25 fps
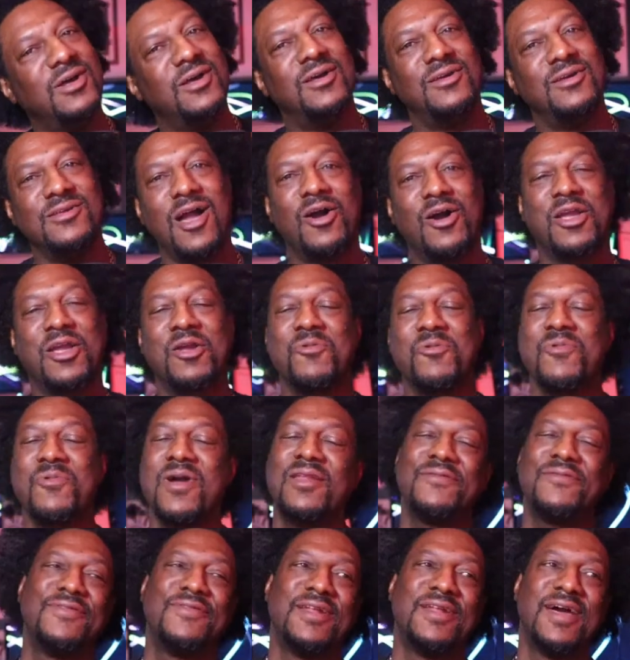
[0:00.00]
Y'all get ready
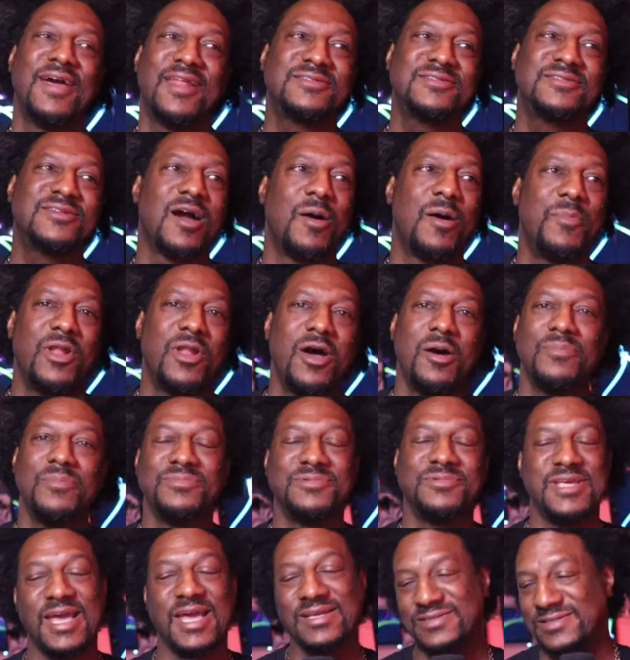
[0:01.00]
for that. It's coming up.
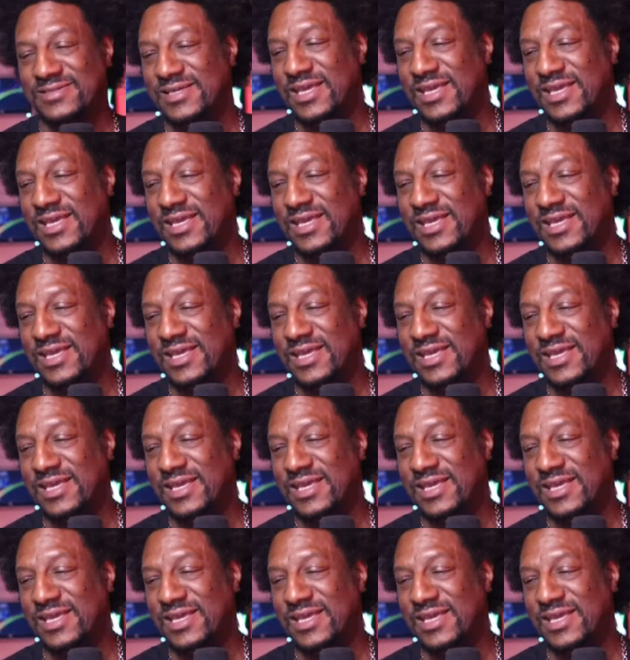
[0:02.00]
Texas